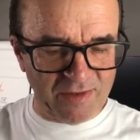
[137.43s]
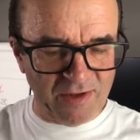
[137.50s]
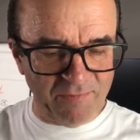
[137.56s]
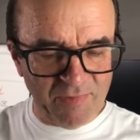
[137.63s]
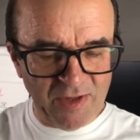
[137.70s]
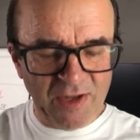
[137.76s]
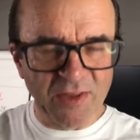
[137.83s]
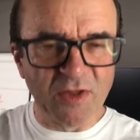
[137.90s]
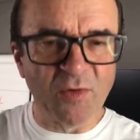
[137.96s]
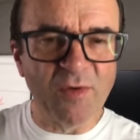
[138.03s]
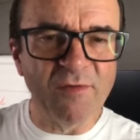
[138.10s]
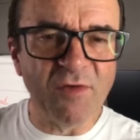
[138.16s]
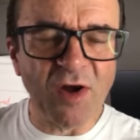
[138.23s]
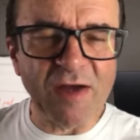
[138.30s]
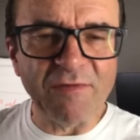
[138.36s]
The
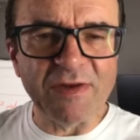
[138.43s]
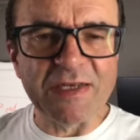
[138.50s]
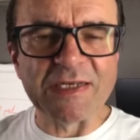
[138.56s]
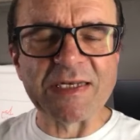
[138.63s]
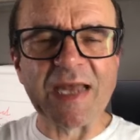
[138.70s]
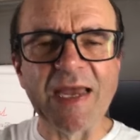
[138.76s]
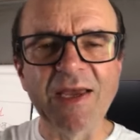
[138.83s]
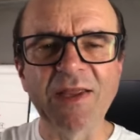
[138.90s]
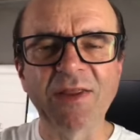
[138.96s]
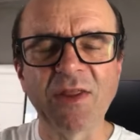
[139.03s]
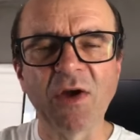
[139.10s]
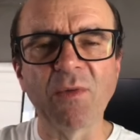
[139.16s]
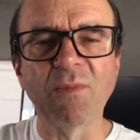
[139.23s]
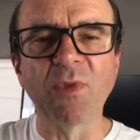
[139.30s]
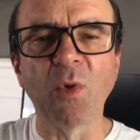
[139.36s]
revivalists, hey,
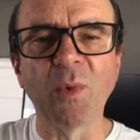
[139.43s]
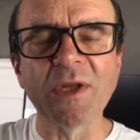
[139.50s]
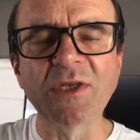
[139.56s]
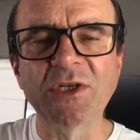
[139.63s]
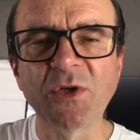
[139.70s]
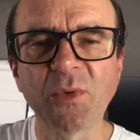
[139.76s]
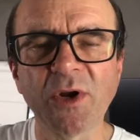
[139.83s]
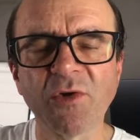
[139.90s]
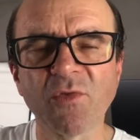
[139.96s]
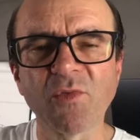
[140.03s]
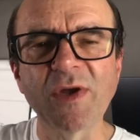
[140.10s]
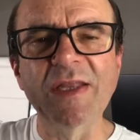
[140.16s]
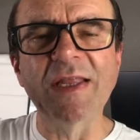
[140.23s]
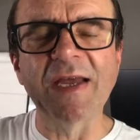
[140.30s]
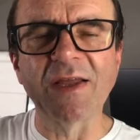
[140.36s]
the ones you want to
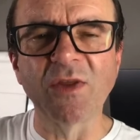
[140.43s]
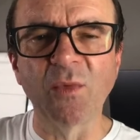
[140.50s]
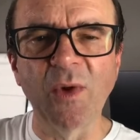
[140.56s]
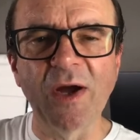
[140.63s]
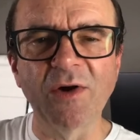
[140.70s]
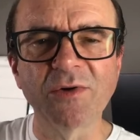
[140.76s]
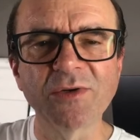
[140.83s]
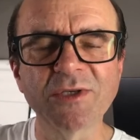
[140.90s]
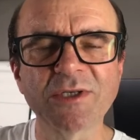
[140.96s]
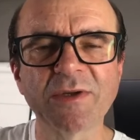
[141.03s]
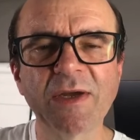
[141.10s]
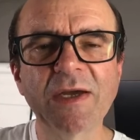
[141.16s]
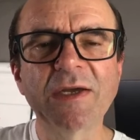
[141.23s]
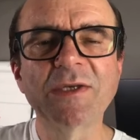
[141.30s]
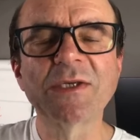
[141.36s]
redig the wells,
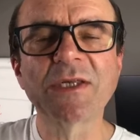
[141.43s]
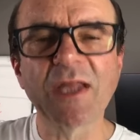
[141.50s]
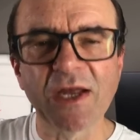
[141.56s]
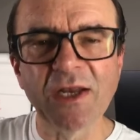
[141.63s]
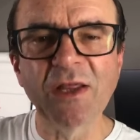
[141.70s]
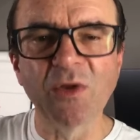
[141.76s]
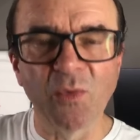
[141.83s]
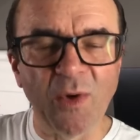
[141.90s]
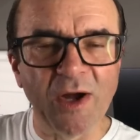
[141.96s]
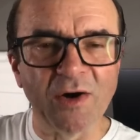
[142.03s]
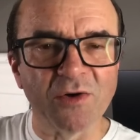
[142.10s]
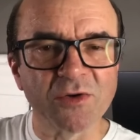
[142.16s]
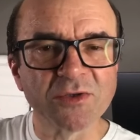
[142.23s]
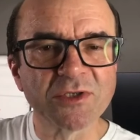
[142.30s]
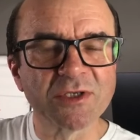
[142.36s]
study the
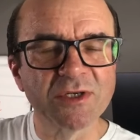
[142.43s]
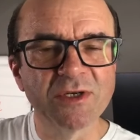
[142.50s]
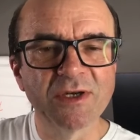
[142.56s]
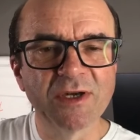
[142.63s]
wells.